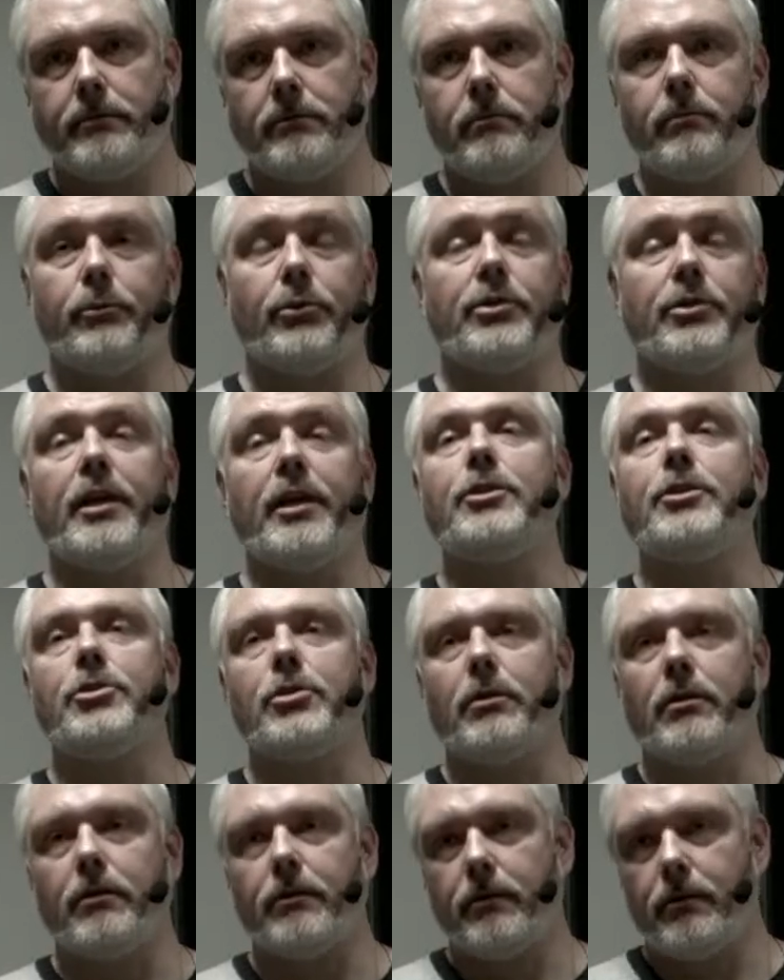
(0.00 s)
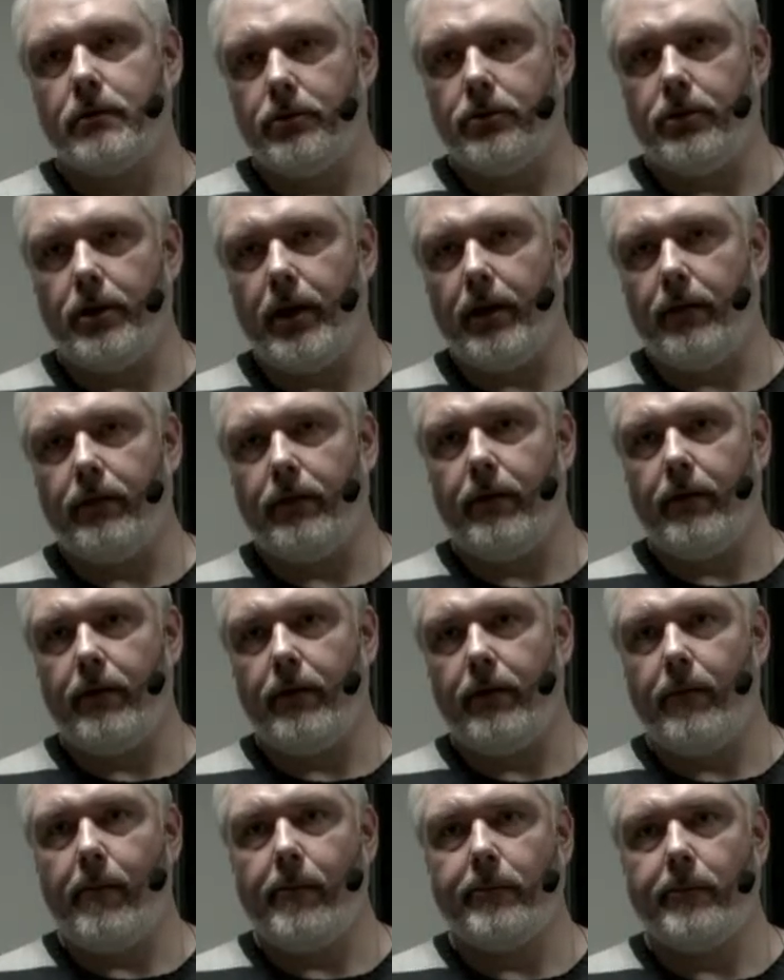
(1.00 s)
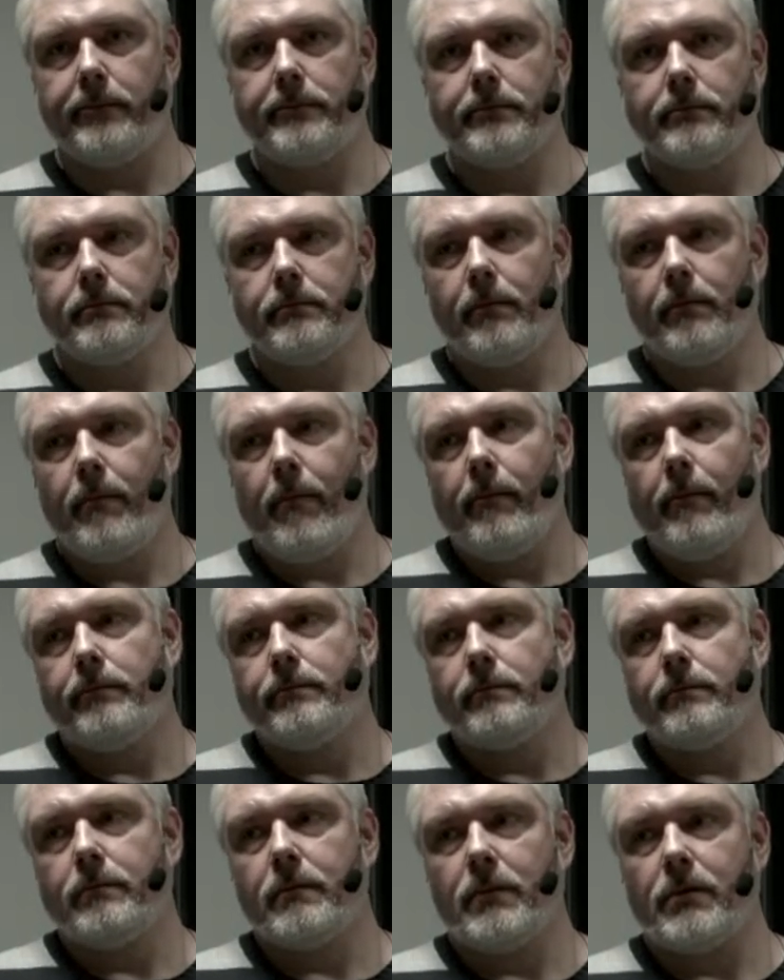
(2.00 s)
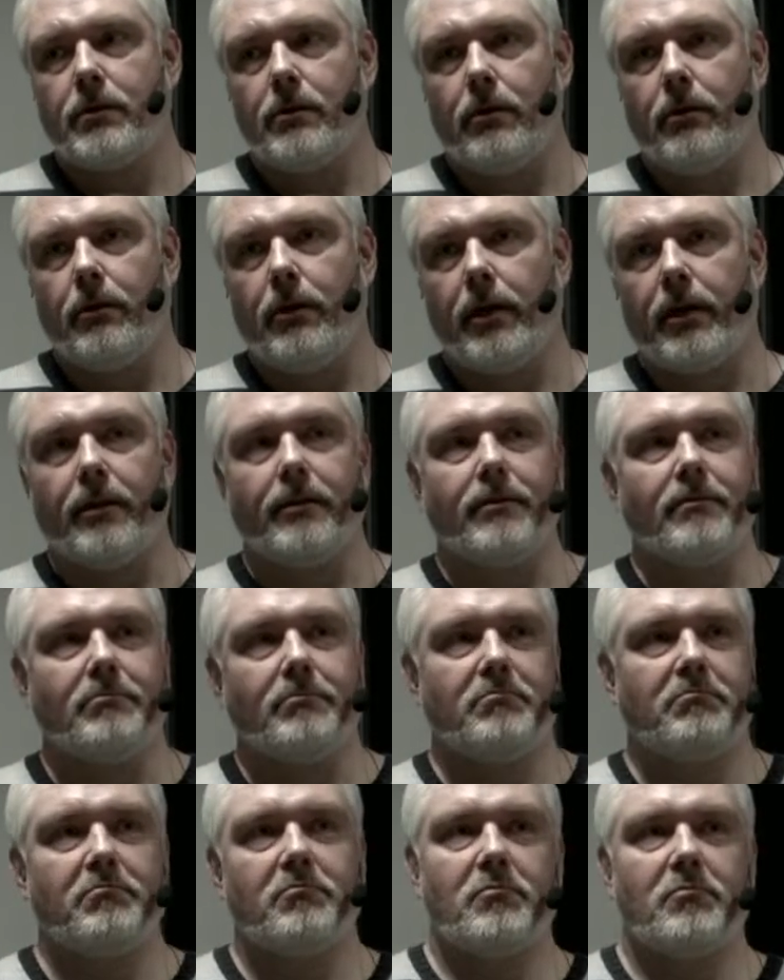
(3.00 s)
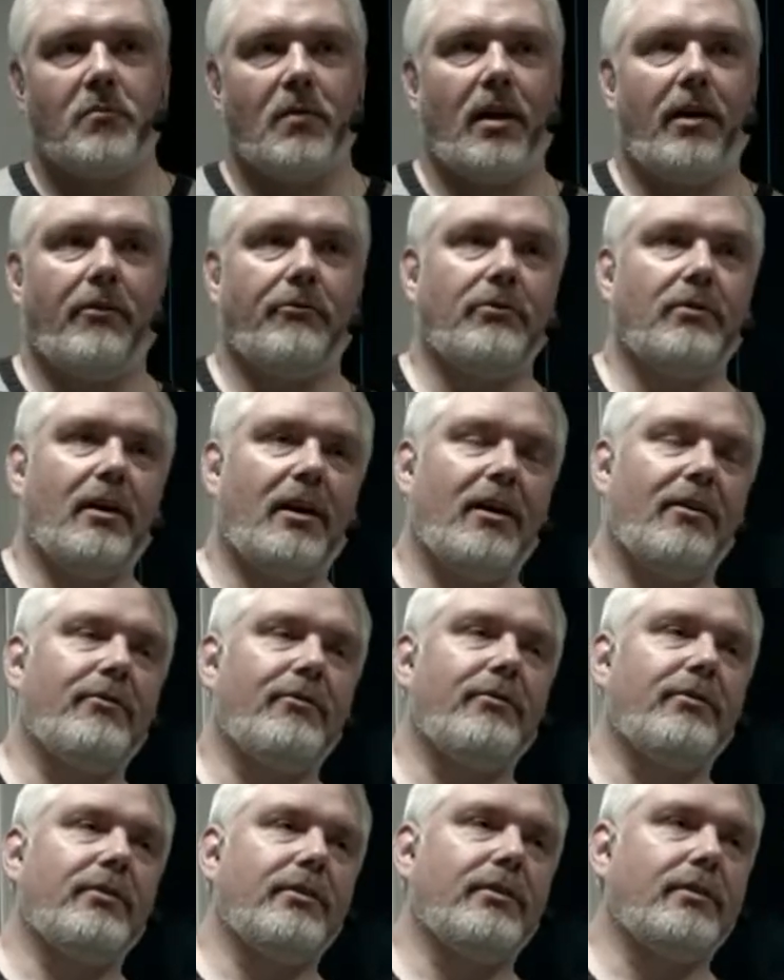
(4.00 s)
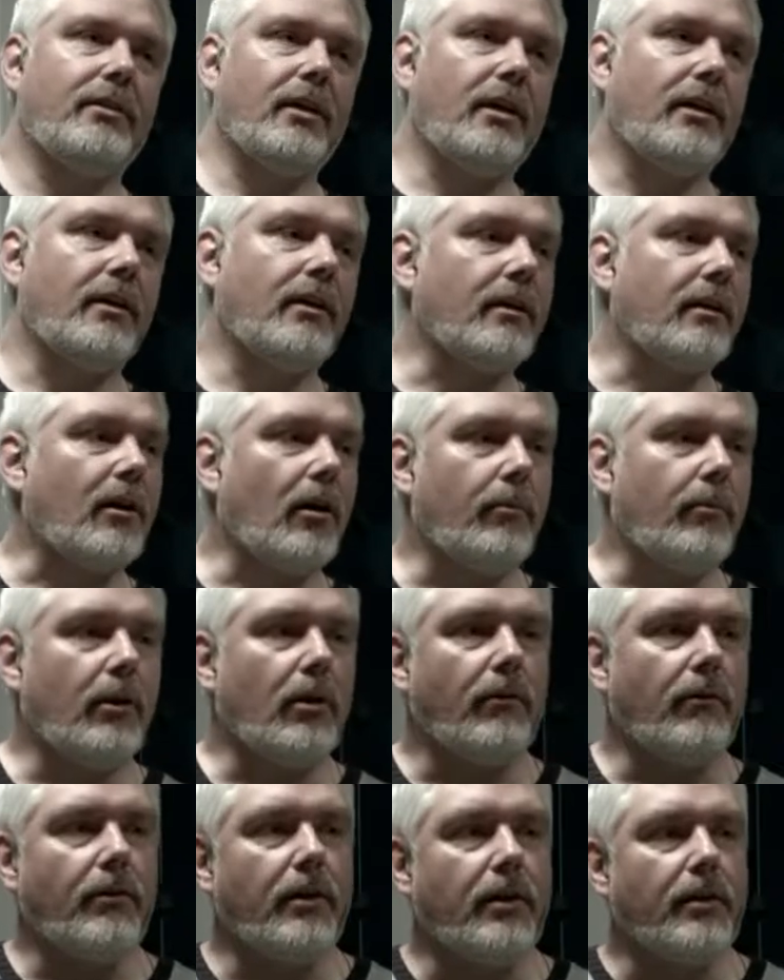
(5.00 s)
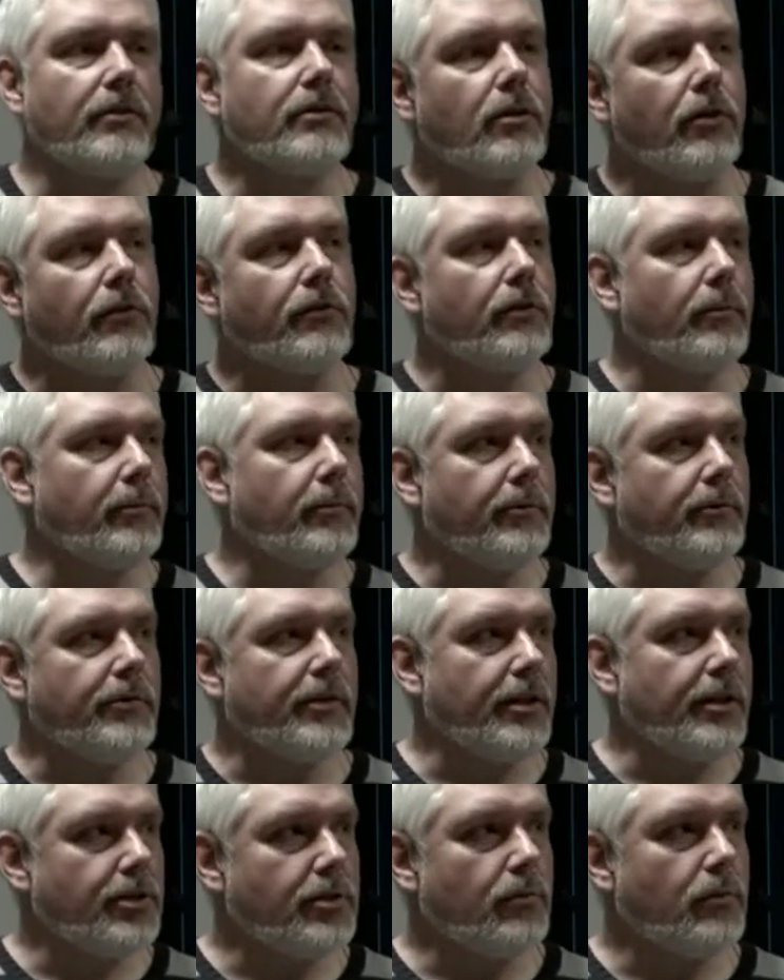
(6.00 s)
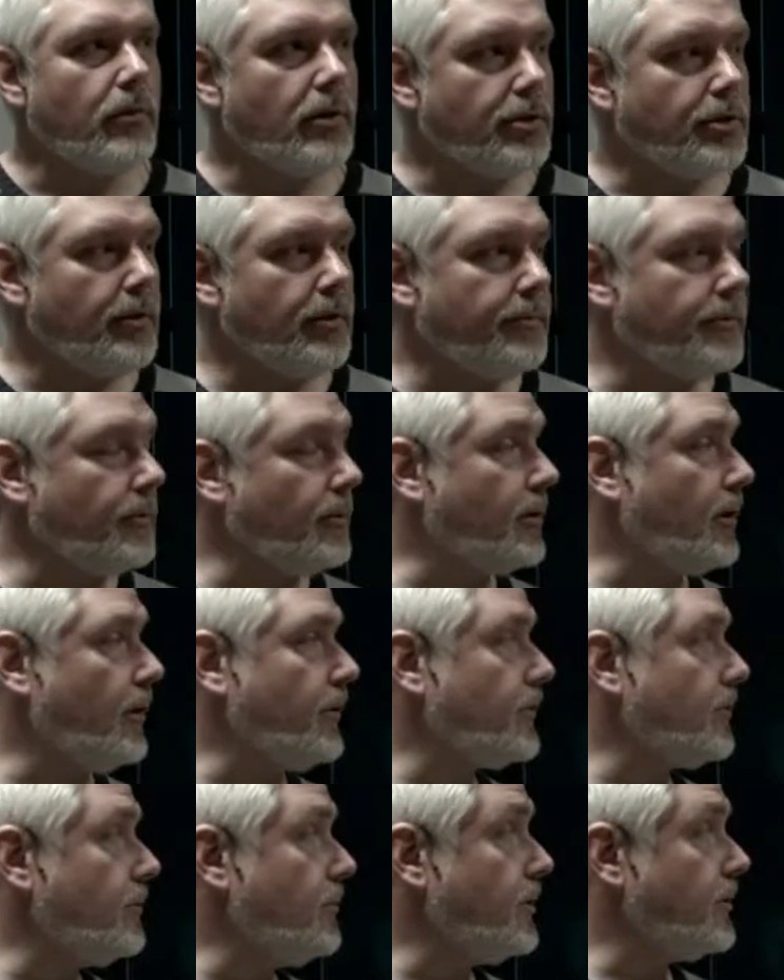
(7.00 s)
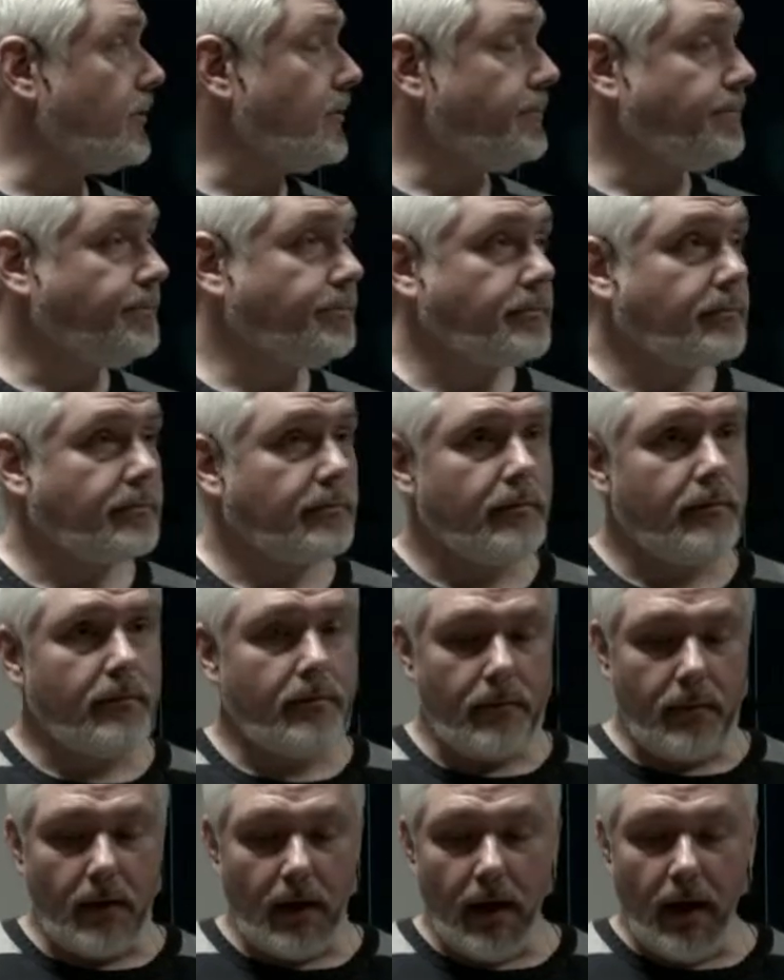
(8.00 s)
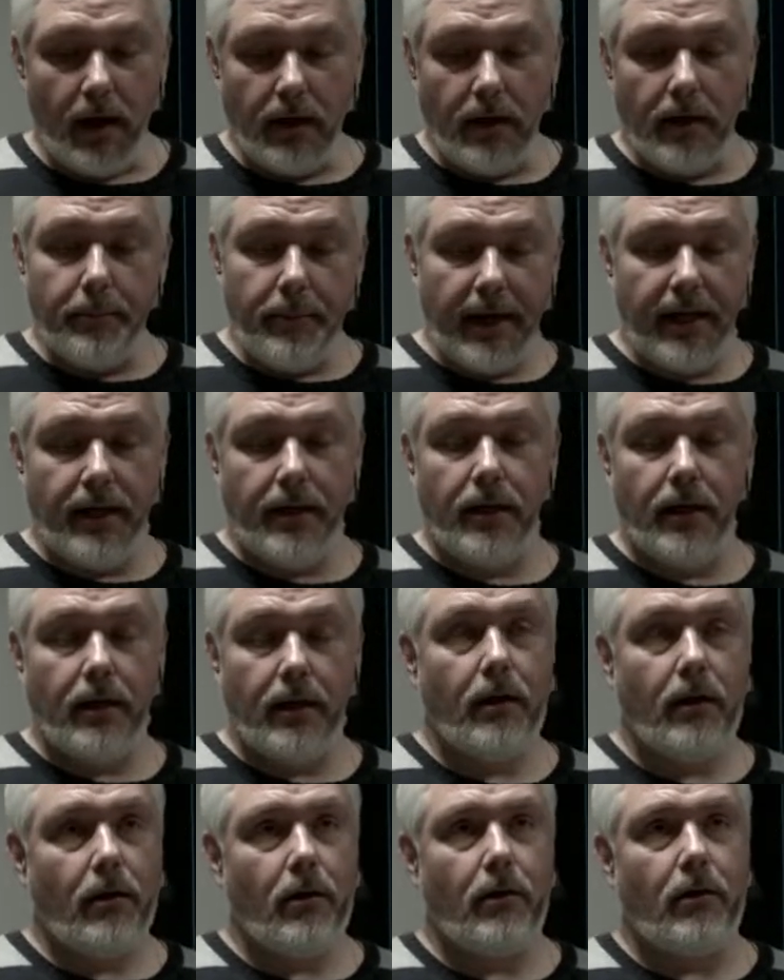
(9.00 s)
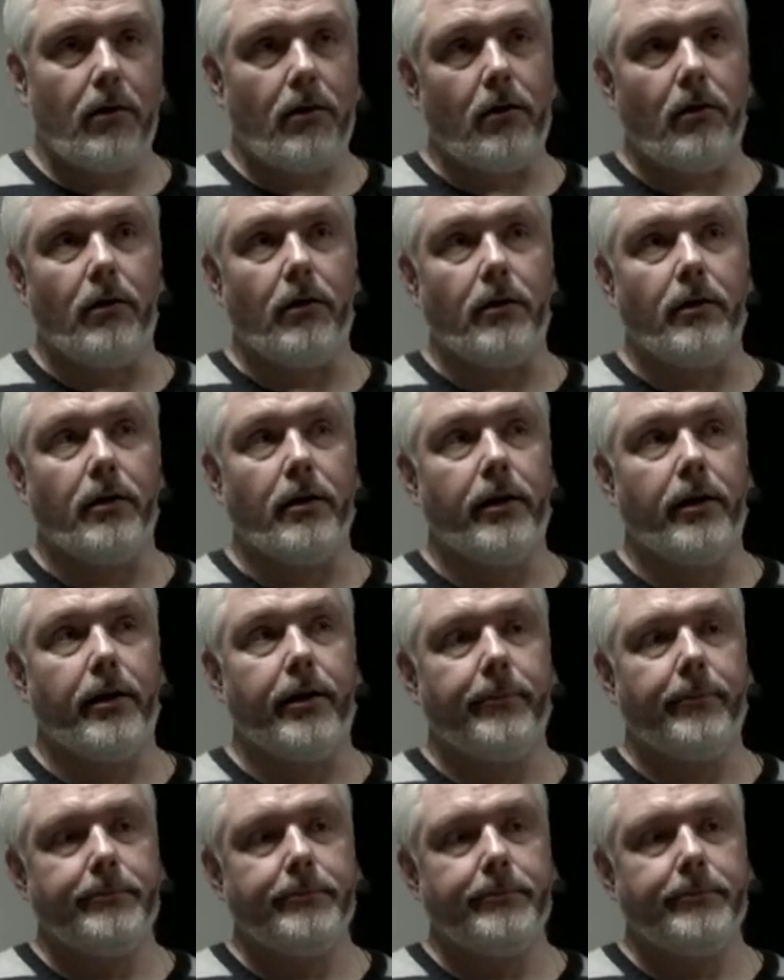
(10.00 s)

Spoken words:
potentials you have. So I've done a couple of these cost optimization workshops with customers, and depending on